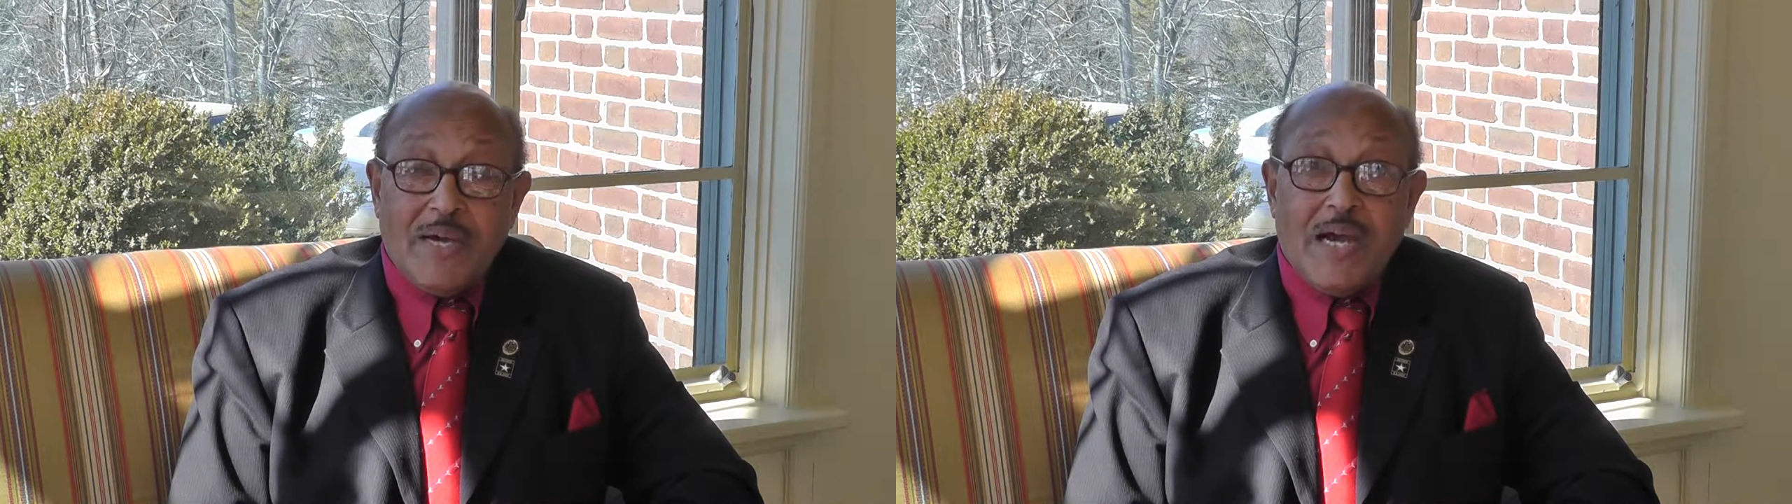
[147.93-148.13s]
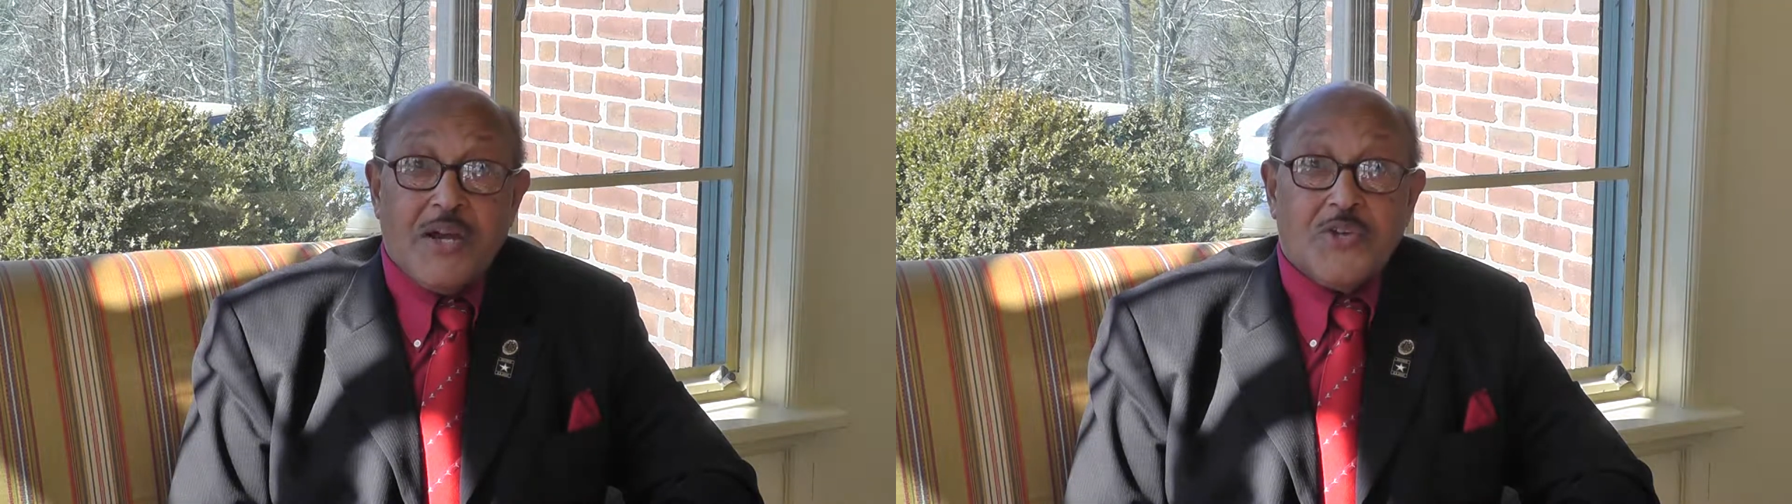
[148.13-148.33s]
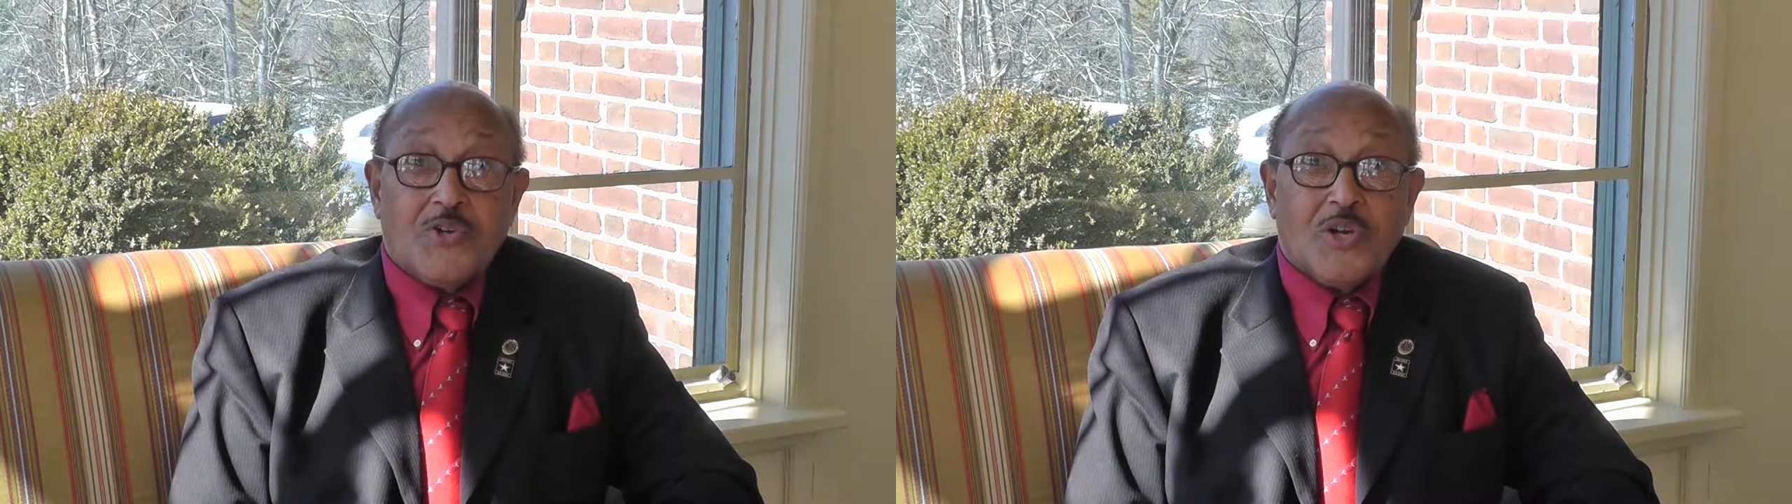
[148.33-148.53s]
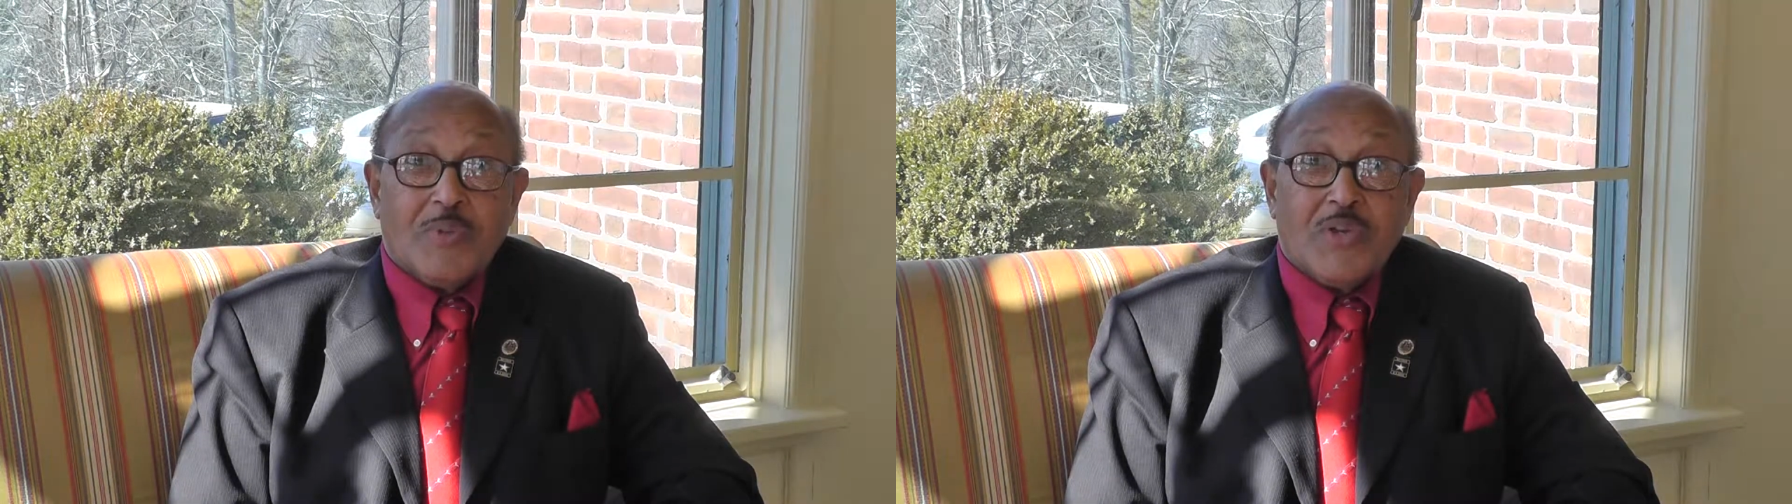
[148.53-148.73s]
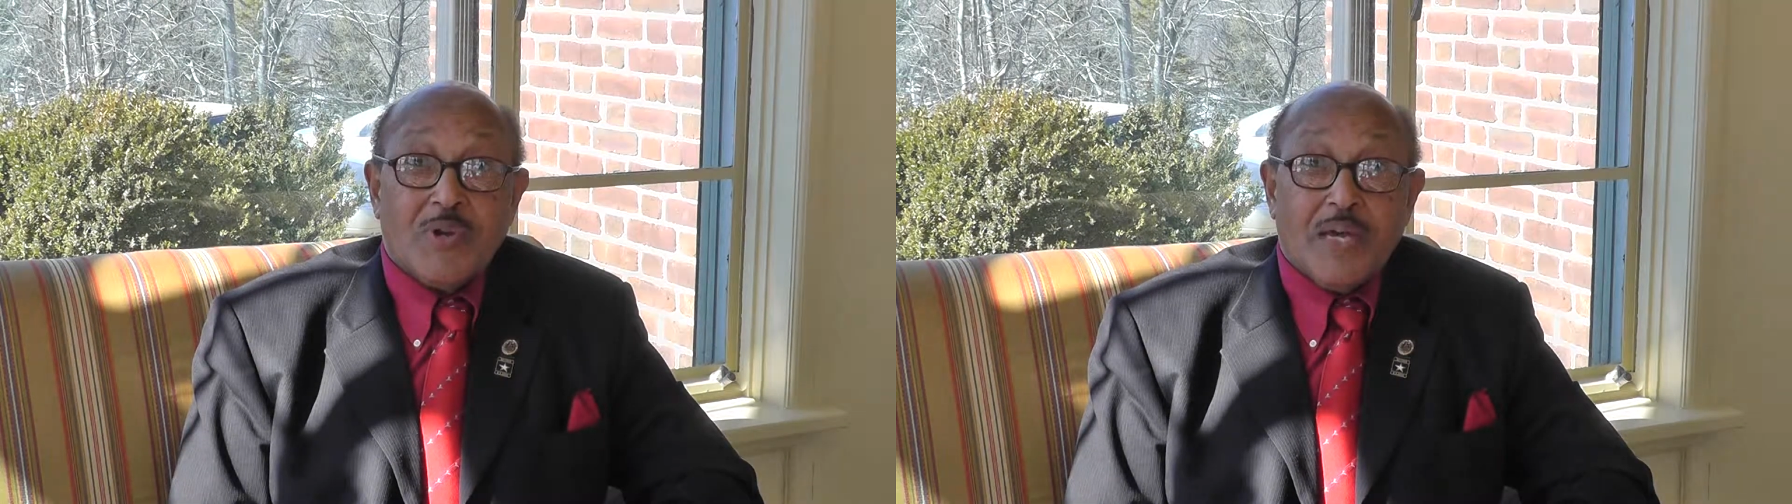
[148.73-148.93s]
how are you going to
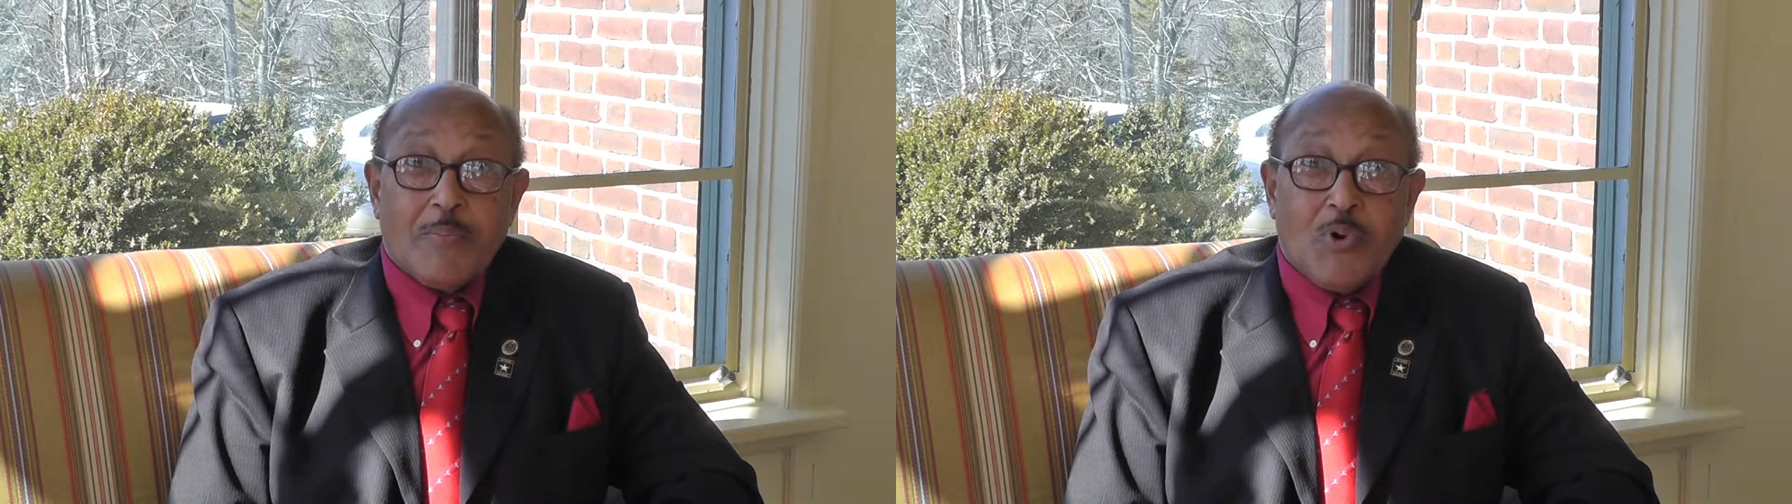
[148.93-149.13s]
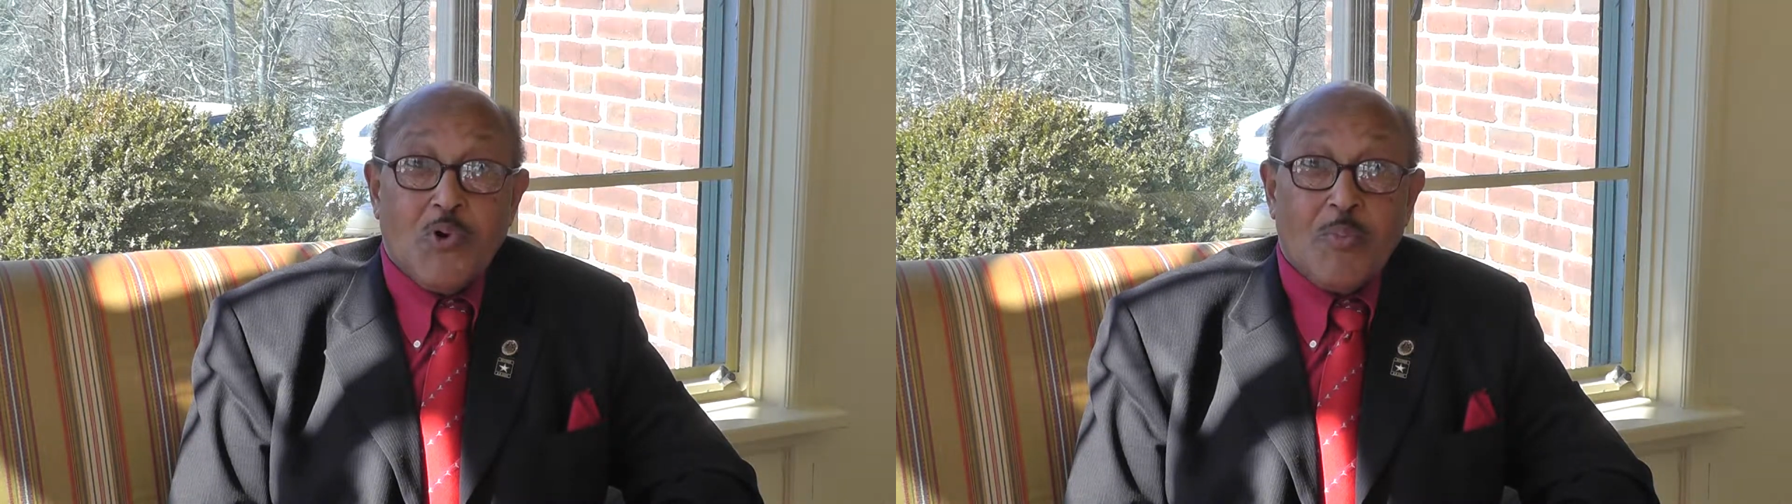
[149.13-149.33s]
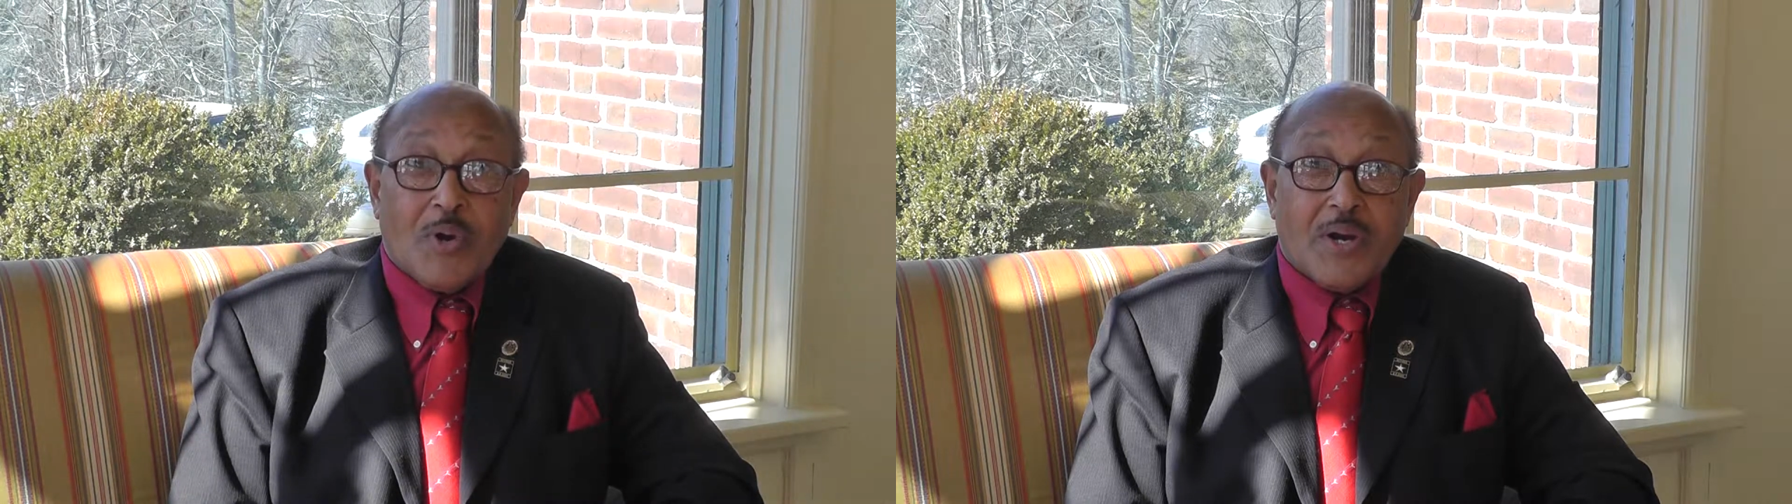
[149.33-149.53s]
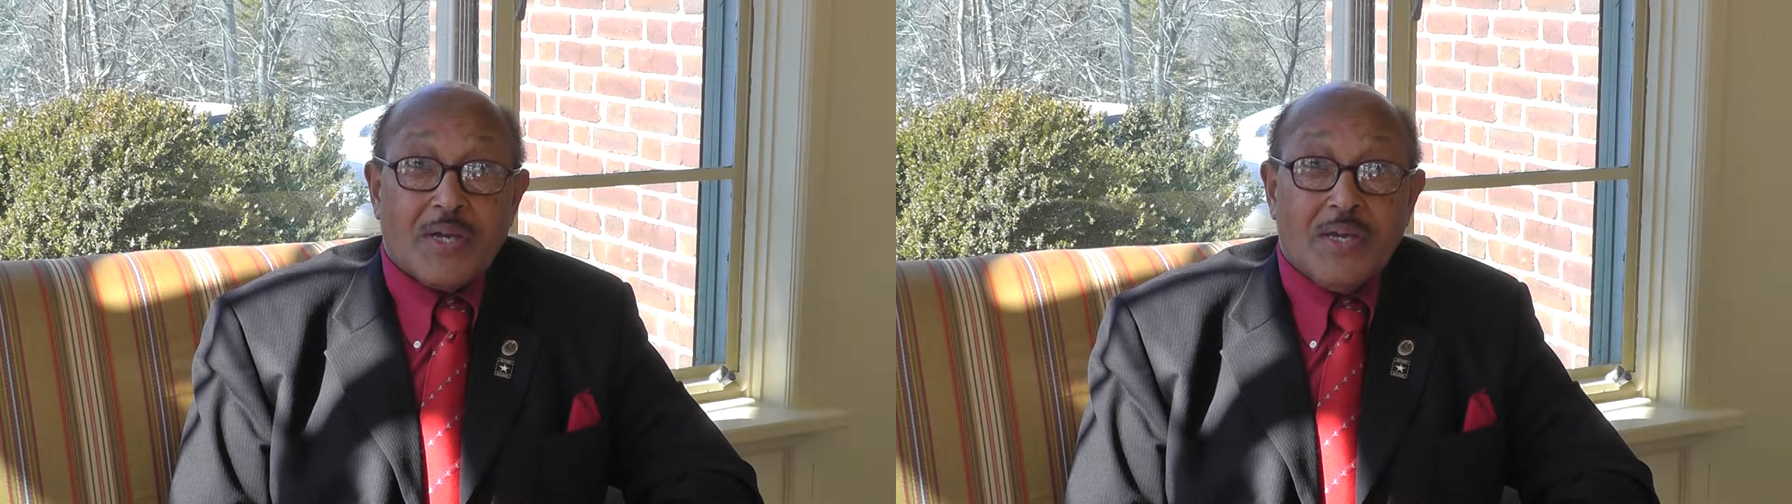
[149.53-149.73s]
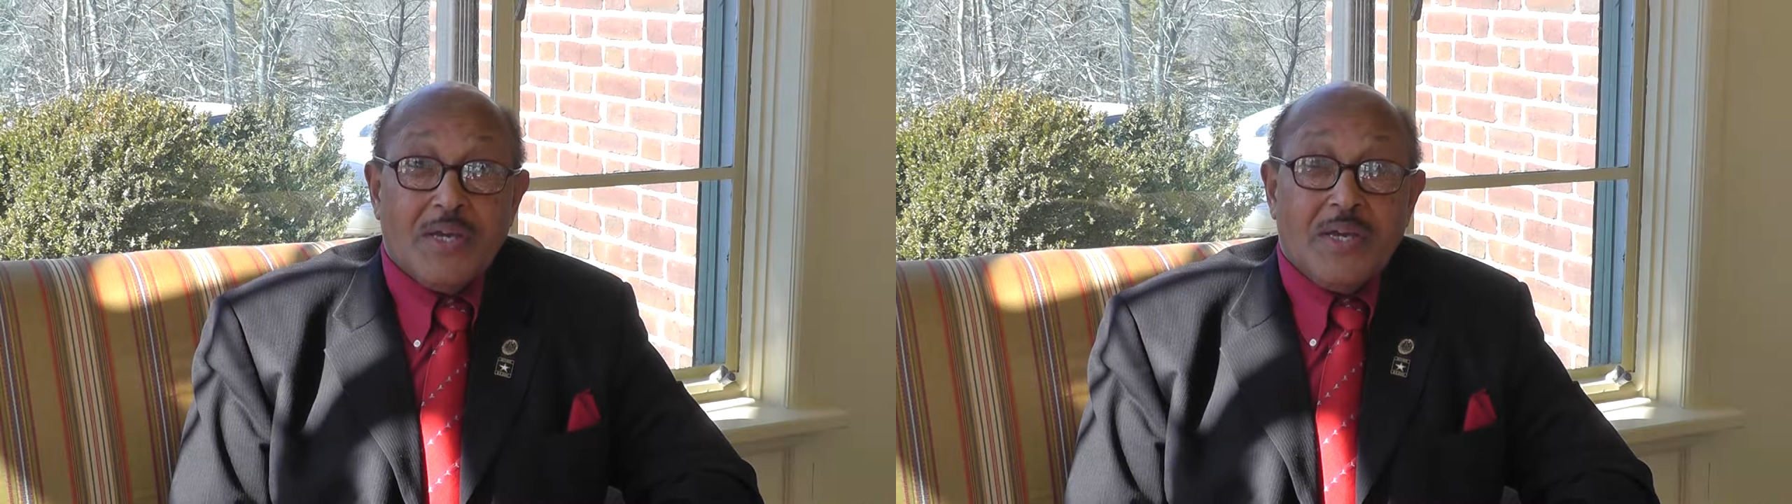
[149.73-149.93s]
be Grand Pole Mark